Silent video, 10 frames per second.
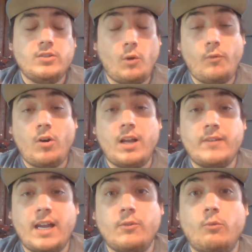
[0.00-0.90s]
so far,
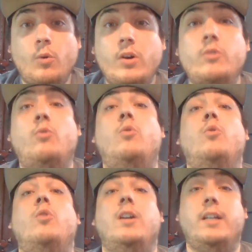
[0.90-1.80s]
I've gotten
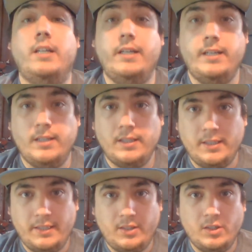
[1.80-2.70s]
one
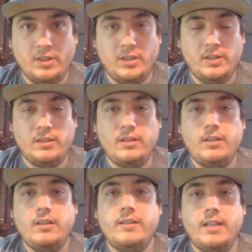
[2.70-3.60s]
really good
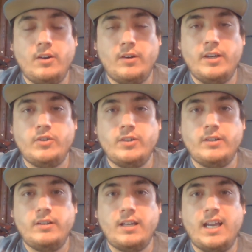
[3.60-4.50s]

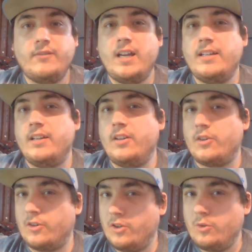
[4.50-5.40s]
narration. I've gotten
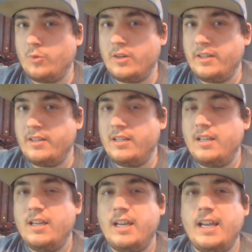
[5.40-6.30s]
another good one,
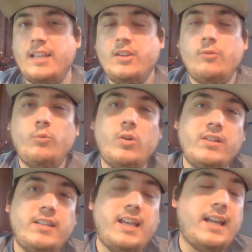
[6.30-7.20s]
and then
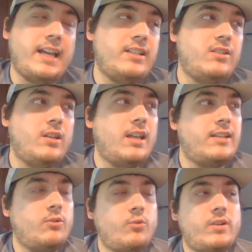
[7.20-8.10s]
one that I, I
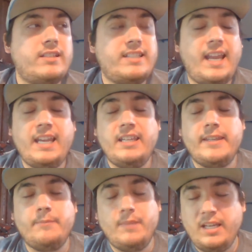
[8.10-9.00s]
don't want to say
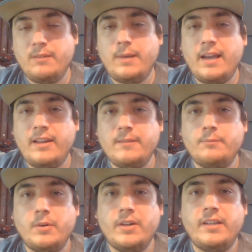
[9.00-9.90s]
anything mean about
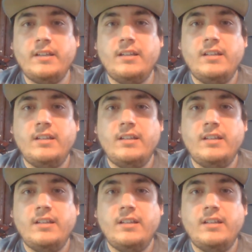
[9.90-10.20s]
it, but